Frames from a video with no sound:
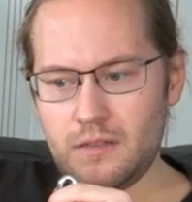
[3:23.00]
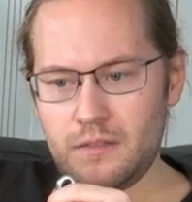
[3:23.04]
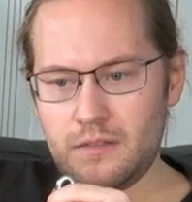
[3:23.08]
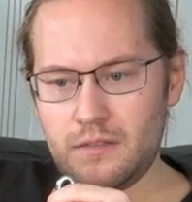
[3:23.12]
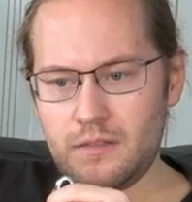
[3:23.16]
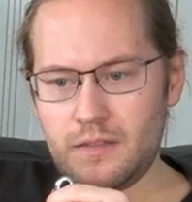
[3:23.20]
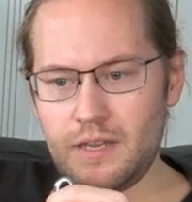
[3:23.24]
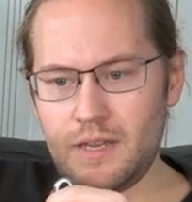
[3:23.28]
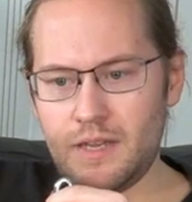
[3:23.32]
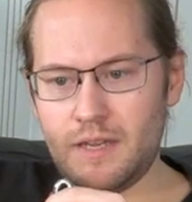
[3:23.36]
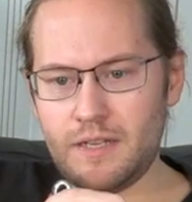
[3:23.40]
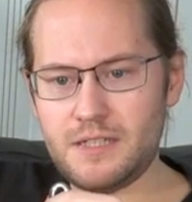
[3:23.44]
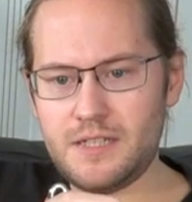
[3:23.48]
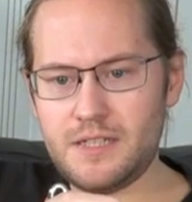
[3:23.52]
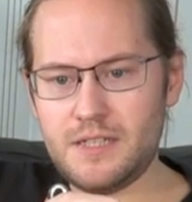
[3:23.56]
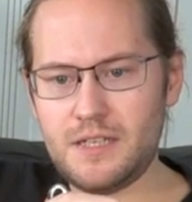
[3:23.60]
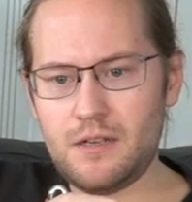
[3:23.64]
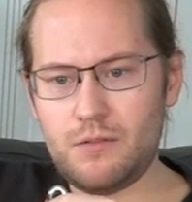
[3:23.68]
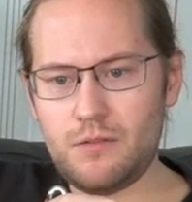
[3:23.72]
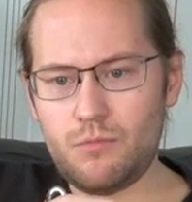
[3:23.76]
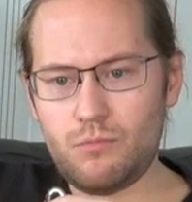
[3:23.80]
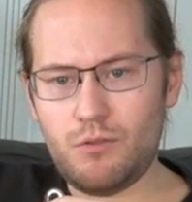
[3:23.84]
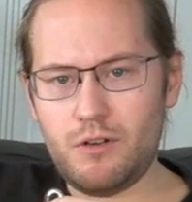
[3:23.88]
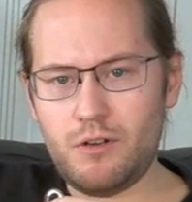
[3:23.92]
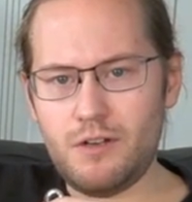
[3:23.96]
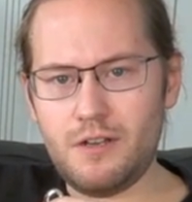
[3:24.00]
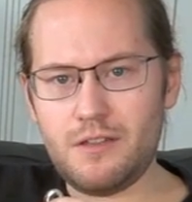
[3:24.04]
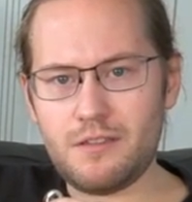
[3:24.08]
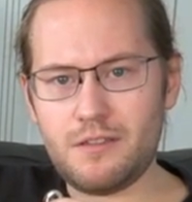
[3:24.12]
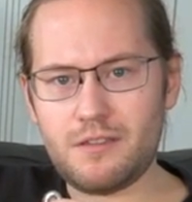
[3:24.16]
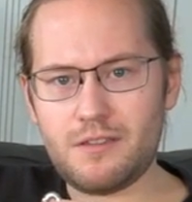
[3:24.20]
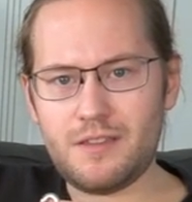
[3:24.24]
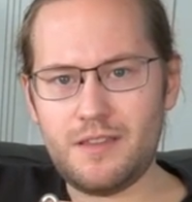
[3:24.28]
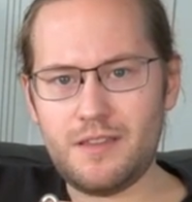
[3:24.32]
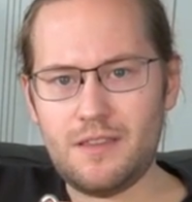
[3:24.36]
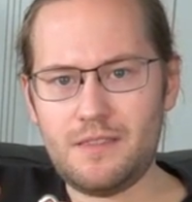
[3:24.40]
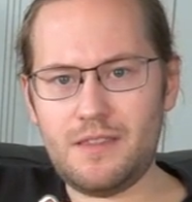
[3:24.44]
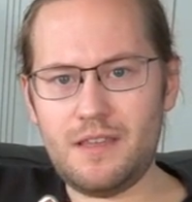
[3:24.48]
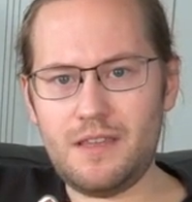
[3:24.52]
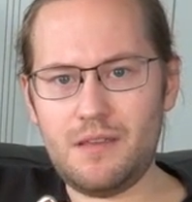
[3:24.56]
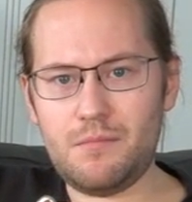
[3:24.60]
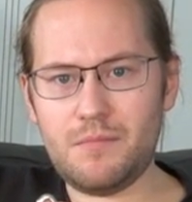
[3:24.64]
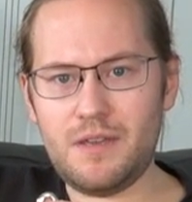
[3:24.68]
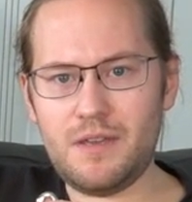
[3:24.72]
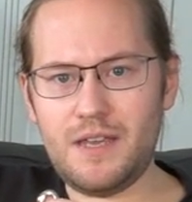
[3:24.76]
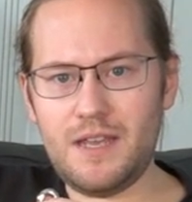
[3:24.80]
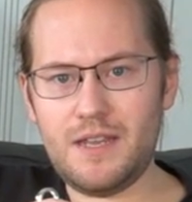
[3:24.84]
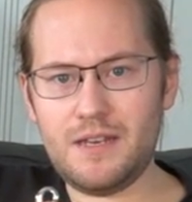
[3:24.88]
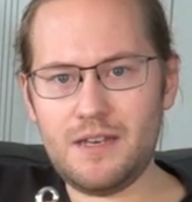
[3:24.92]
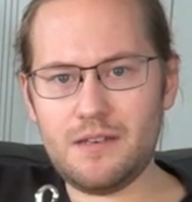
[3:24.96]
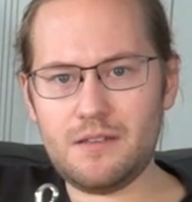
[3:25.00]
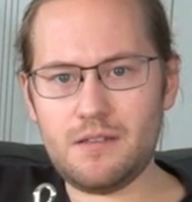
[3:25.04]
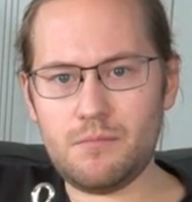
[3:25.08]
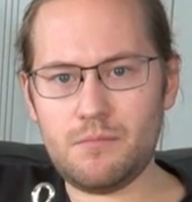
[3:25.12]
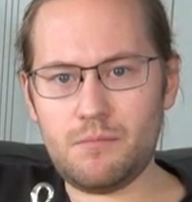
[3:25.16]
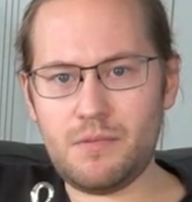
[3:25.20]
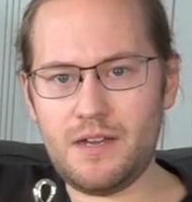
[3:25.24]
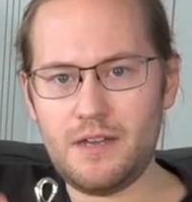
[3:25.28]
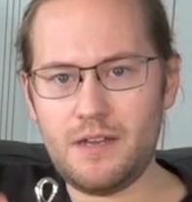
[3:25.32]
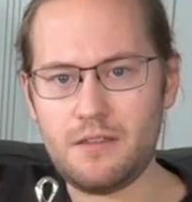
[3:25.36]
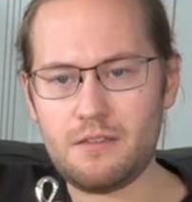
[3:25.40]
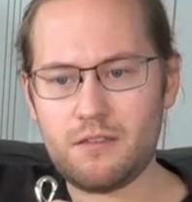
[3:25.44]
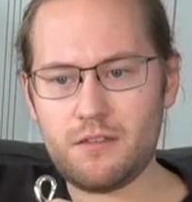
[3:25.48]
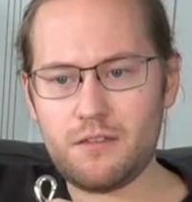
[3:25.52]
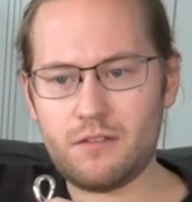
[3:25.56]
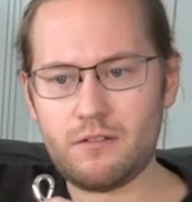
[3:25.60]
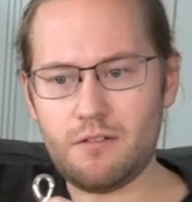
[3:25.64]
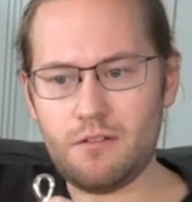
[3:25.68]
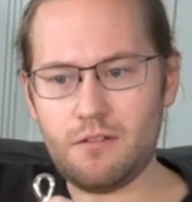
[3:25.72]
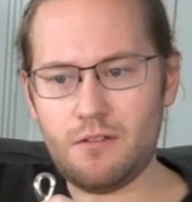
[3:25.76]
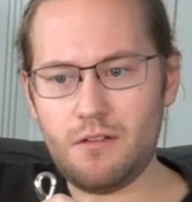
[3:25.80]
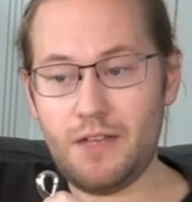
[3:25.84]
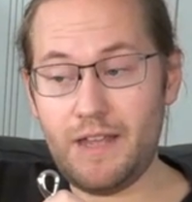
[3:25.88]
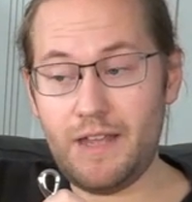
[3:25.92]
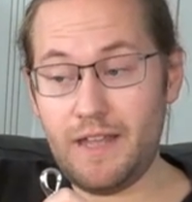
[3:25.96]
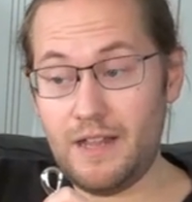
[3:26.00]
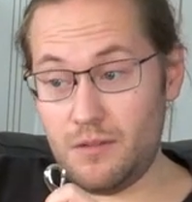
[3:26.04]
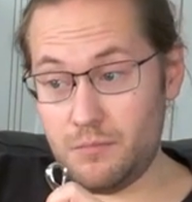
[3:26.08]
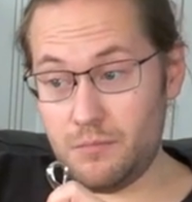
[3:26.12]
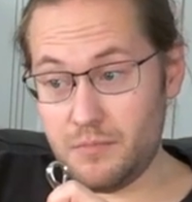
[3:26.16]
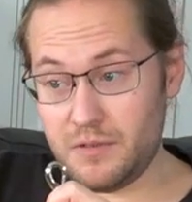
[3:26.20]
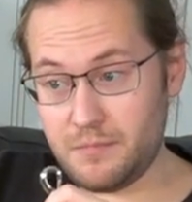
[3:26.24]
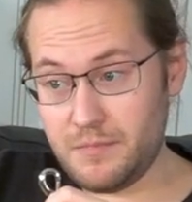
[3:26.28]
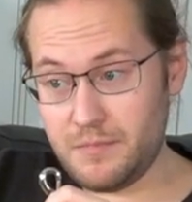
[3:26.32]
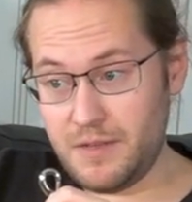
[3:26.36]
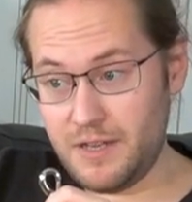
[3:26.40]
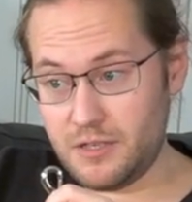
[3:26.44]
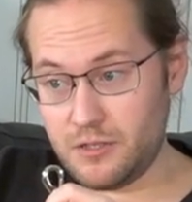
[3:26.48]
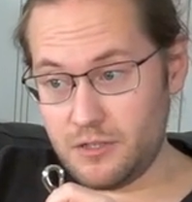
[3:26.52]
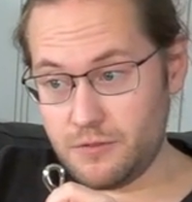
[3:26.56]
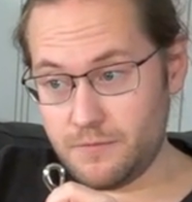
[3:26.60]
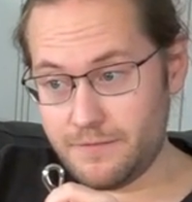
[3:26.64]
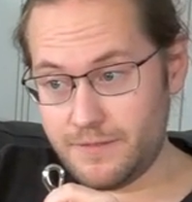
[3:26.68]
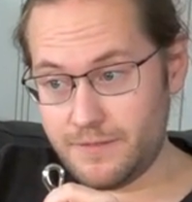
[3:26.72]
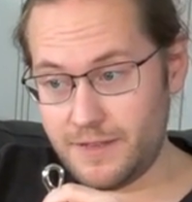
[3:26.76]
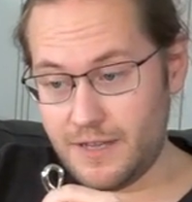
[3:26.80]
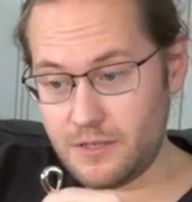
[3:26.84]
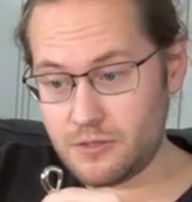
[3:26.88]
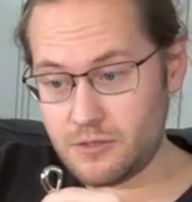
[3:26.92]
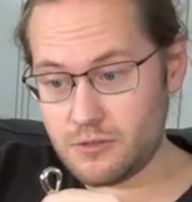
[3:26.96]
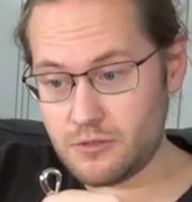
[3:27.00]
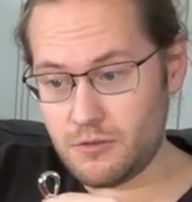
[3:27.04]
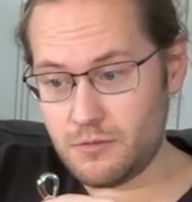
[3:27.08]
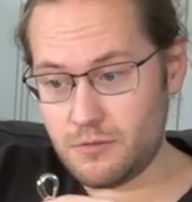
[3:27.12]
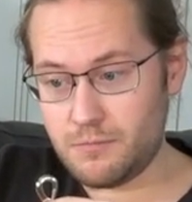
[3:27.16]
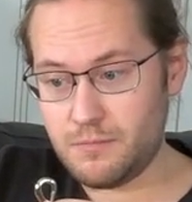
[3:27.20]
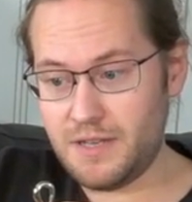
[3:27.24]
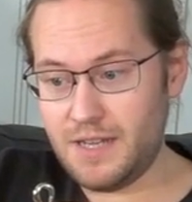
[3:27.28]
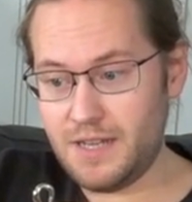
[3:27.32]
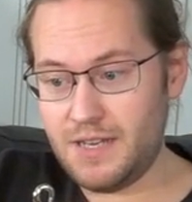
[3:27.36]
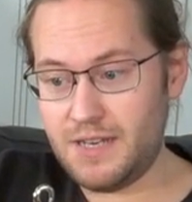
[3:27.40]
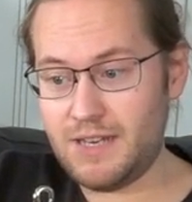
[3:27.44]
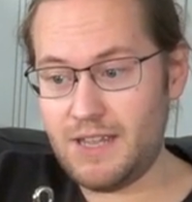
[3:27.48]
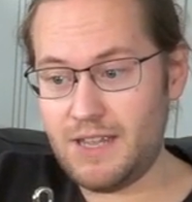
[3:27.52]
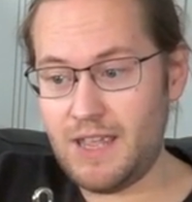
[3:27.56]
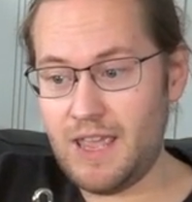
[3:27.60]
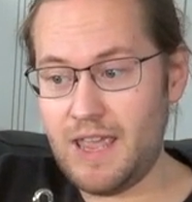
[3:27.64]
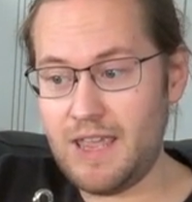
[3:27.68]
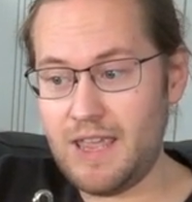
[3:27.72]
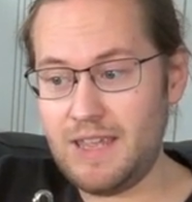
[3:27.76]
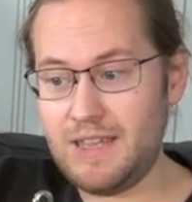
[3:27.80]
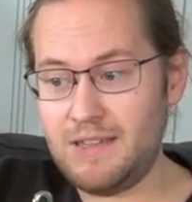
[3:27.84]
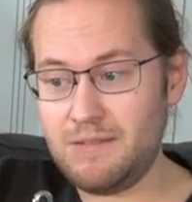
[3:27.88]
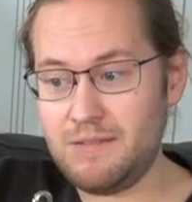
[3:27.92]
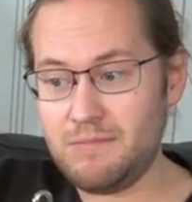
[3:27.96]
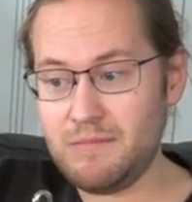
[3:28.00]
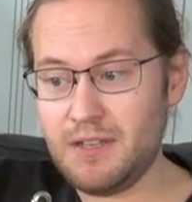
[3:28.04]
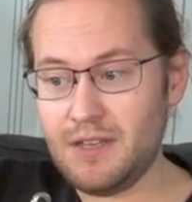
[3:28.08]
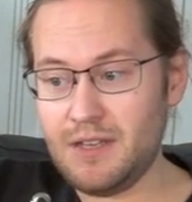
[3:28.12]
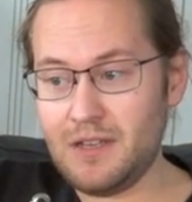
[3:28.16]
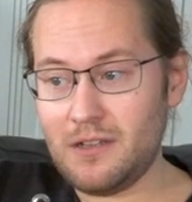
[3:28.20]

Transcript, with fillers: the idea was that they made, the bicycle helmet manufacturer made a